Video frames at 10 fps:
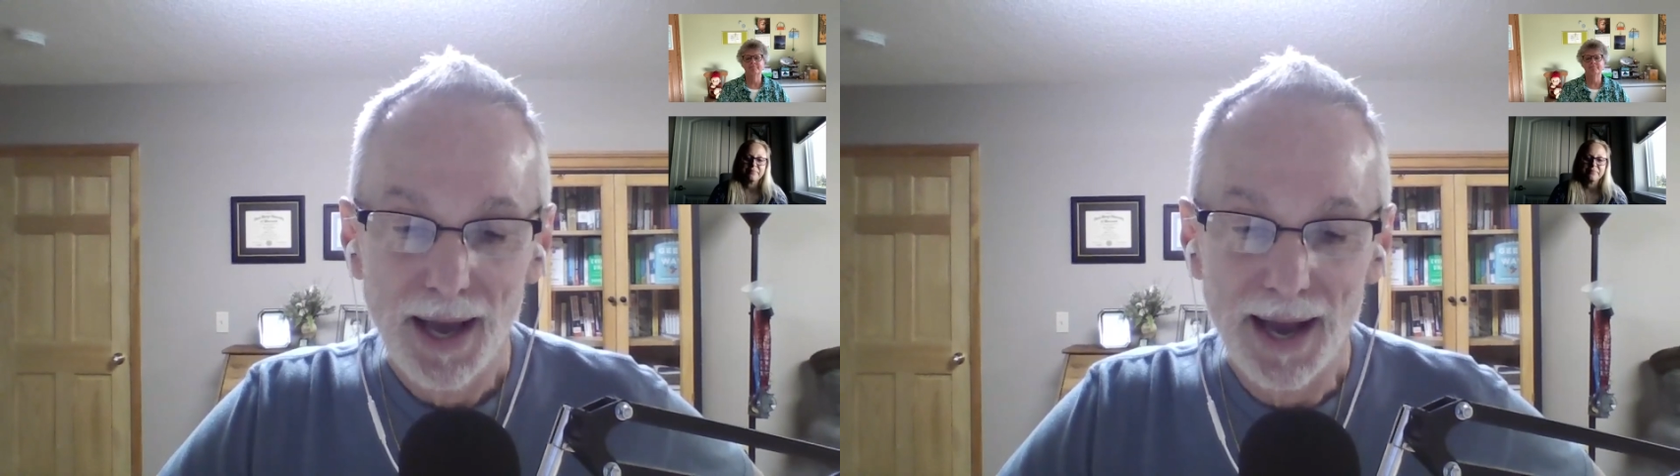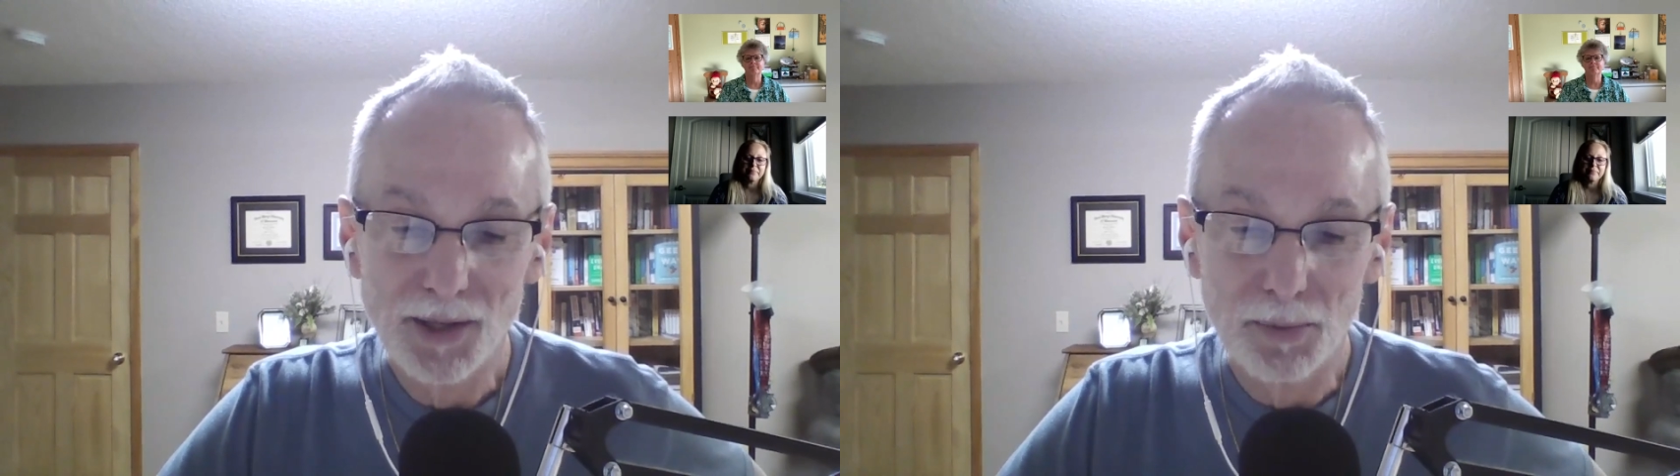
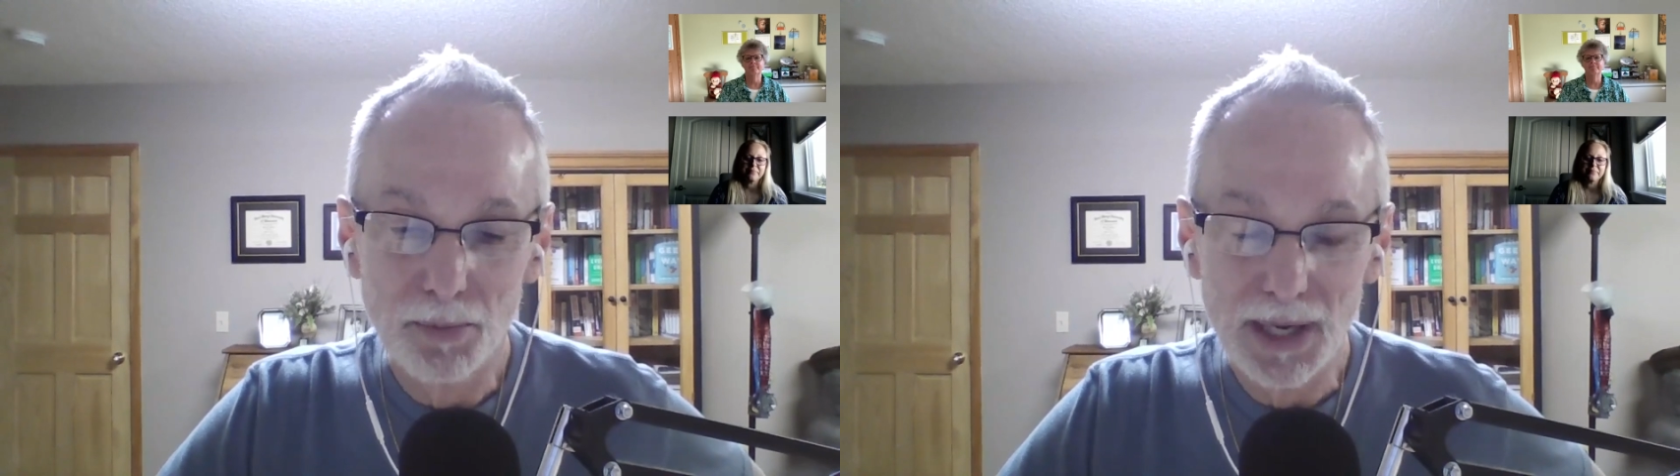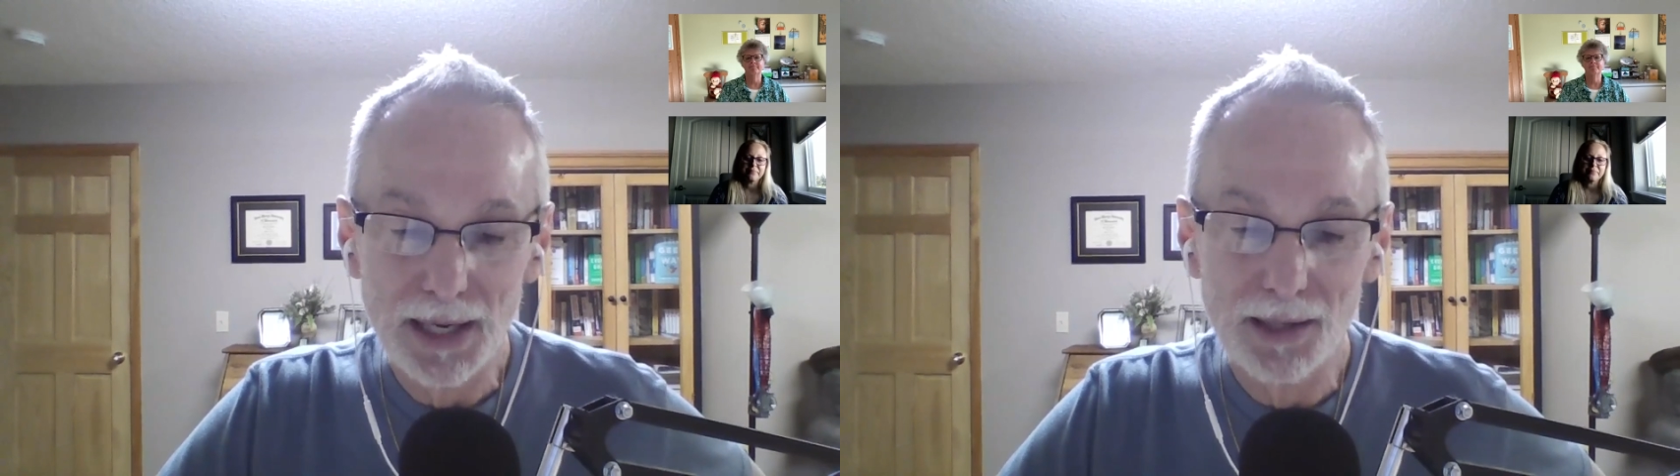as a
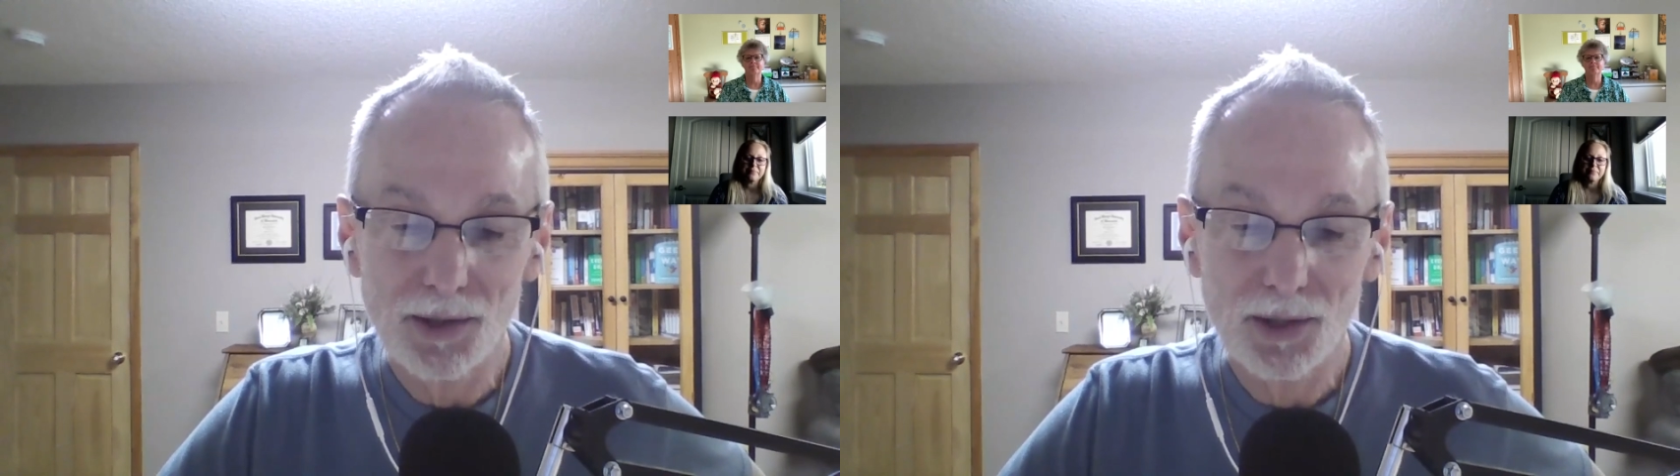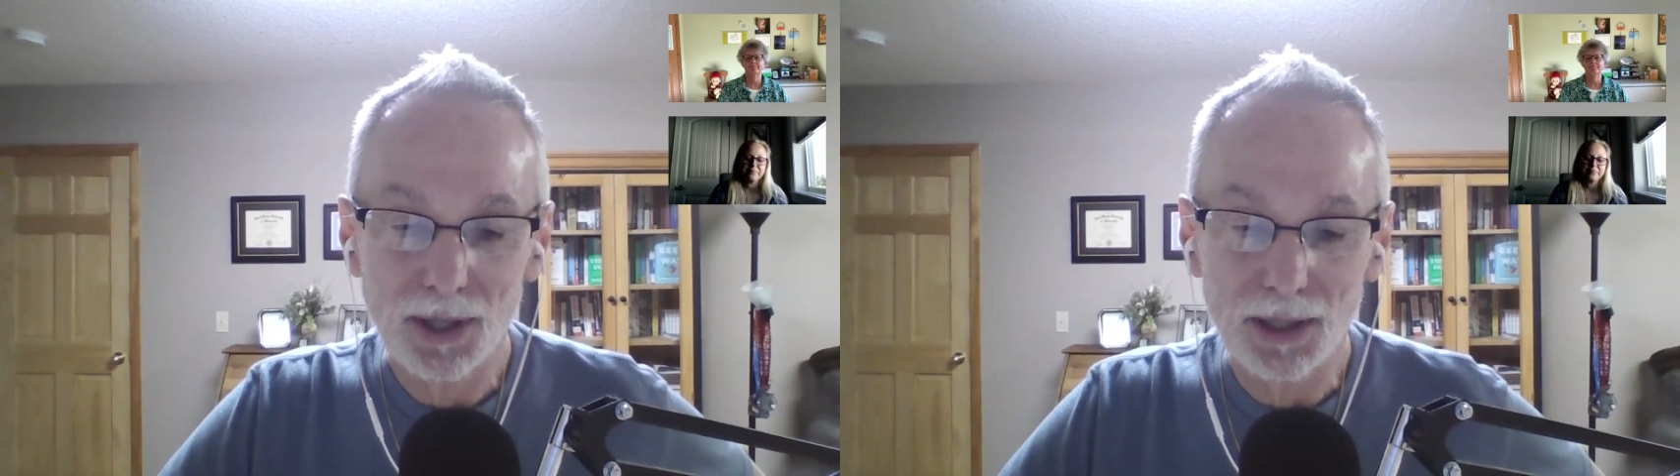
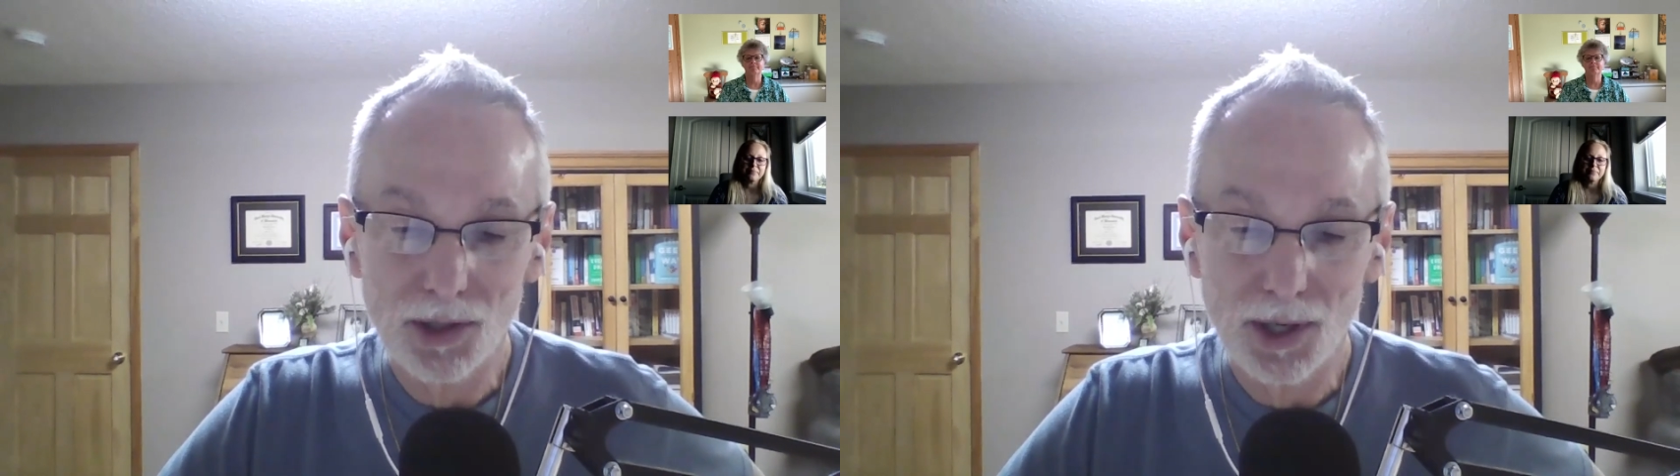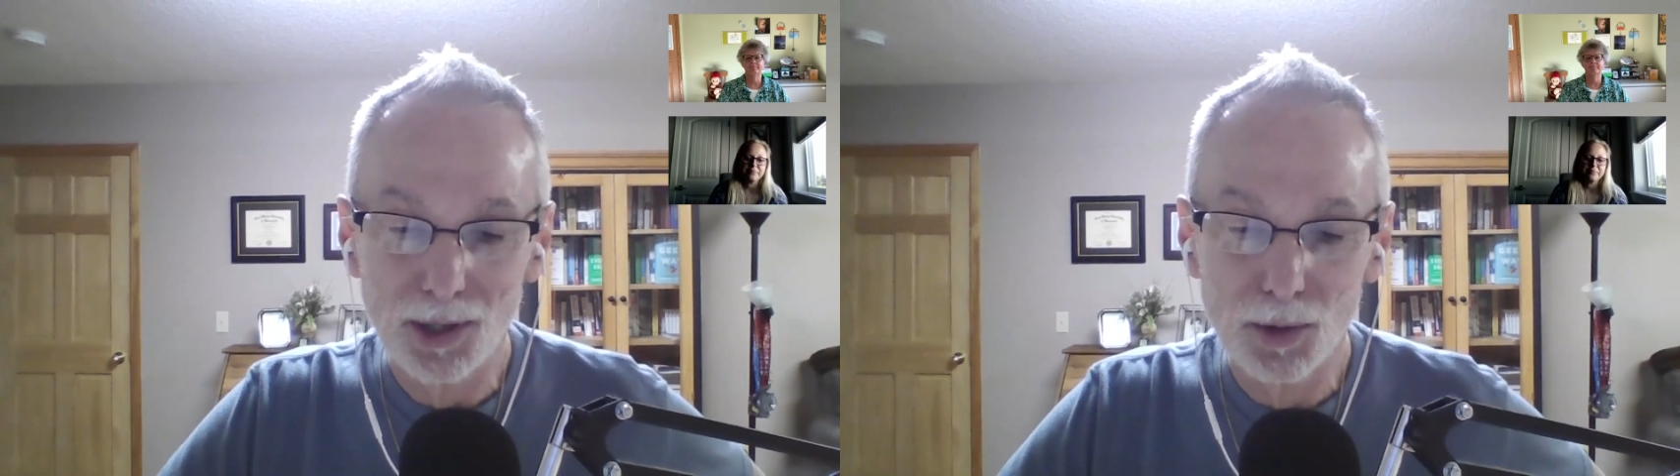means to
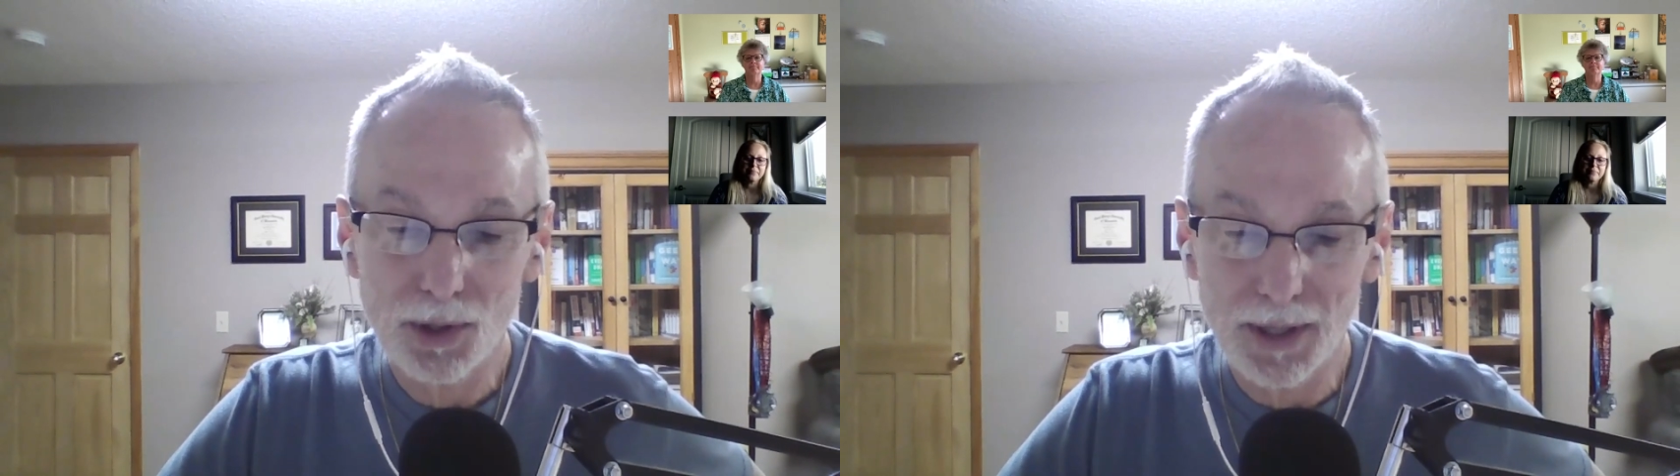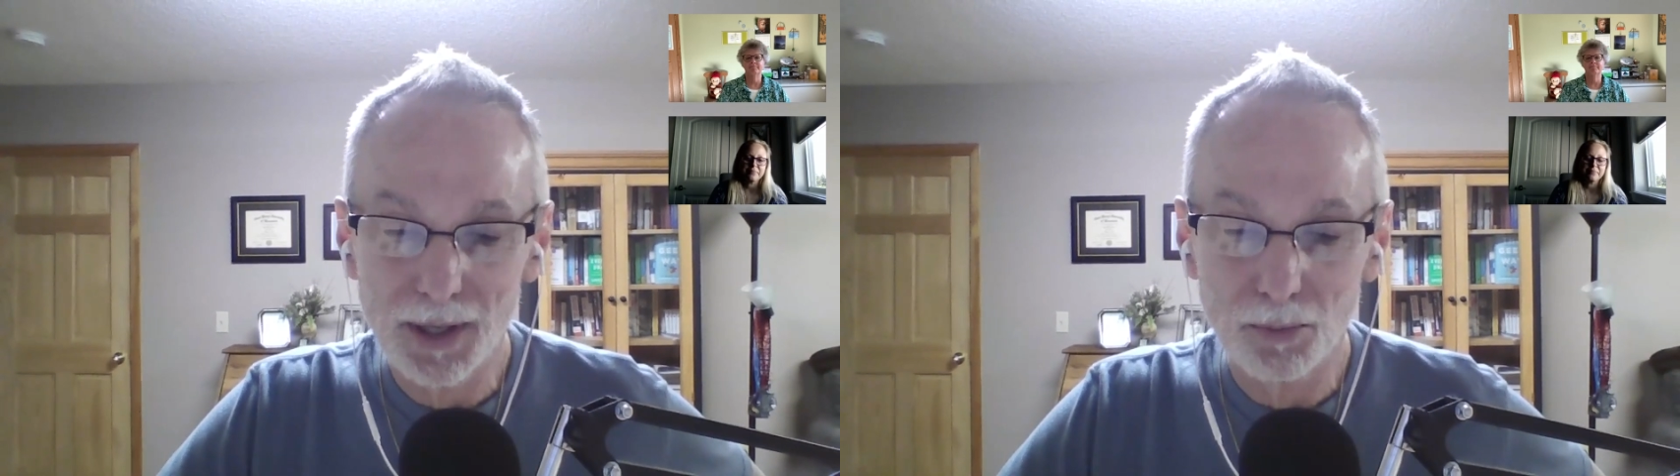
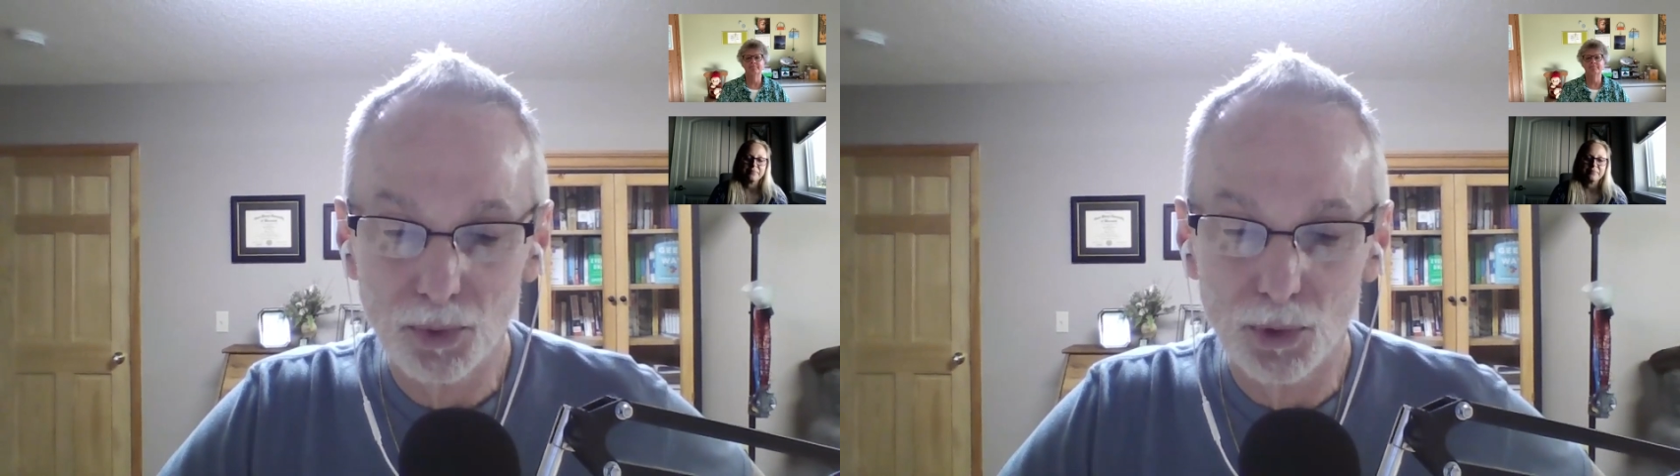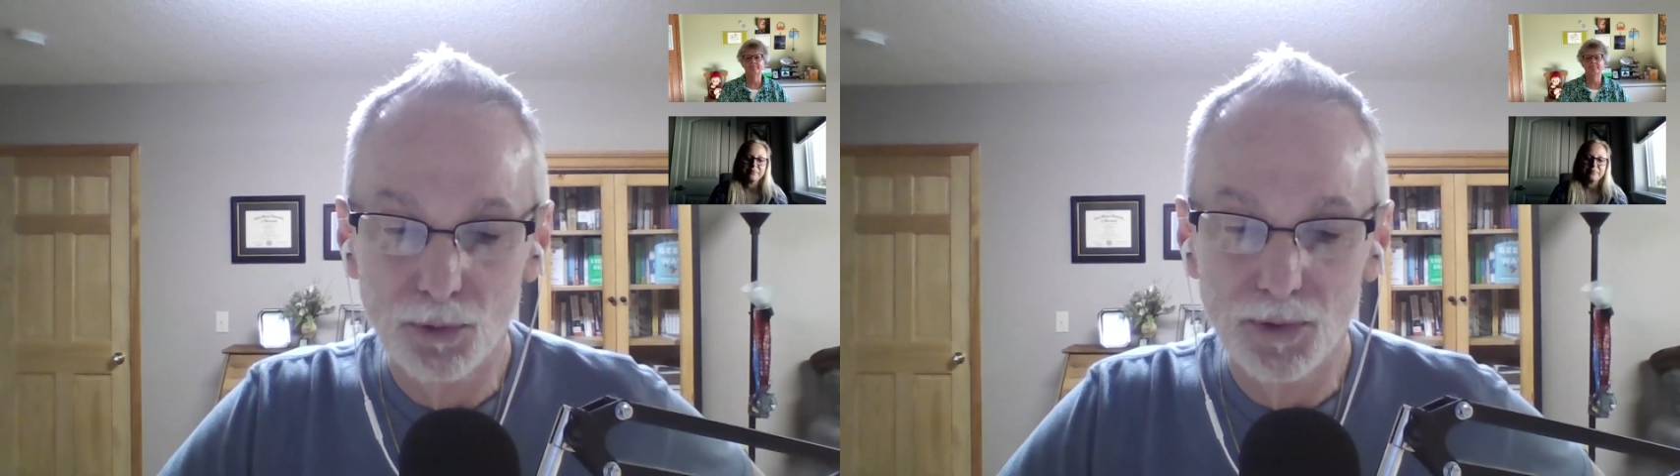continuously
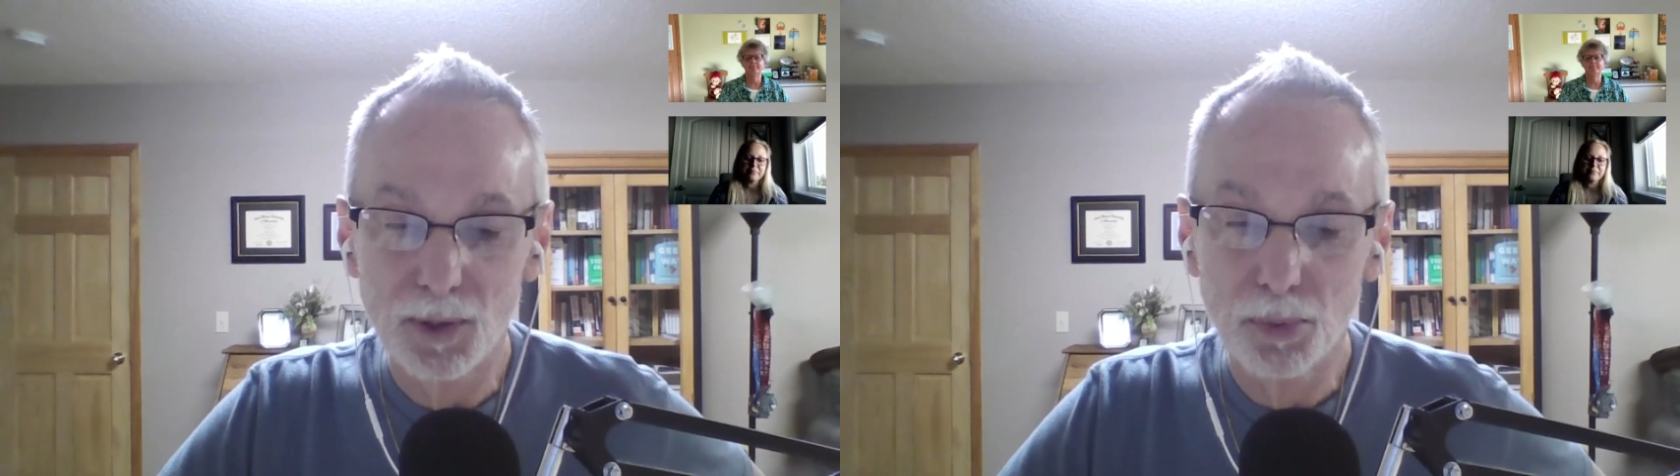improve the